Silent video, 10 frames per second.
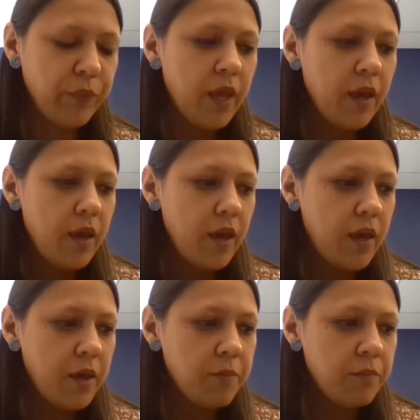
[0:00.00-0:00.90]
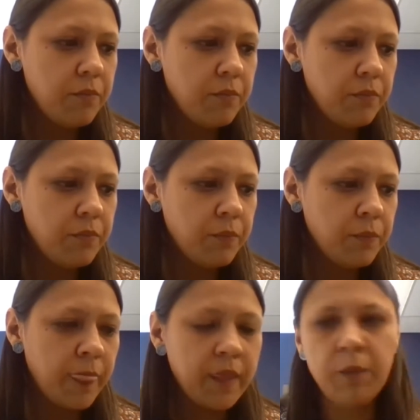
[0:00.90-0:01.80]
the pervasive
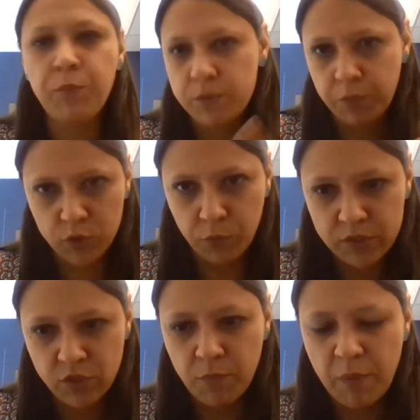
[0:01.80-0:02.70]
debates.